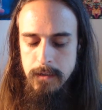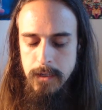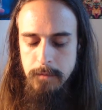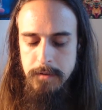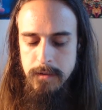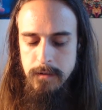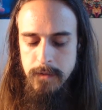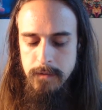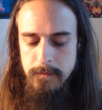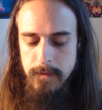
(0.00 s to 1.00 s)
Observe
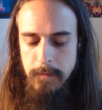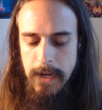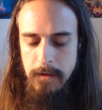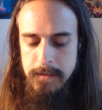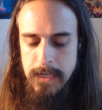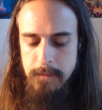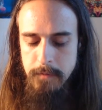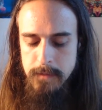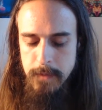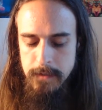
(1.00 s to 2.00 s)
it from an outside
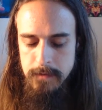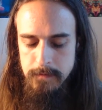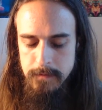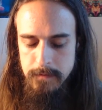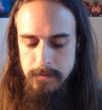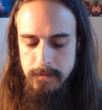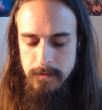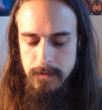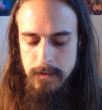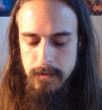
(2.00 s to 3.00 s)
perspective,
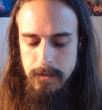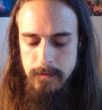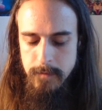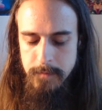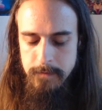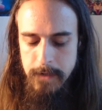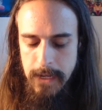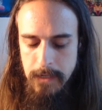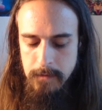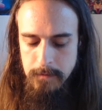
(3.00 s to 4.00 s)
from different
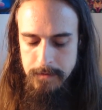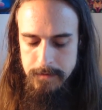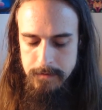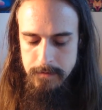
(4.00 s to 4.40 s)
angles.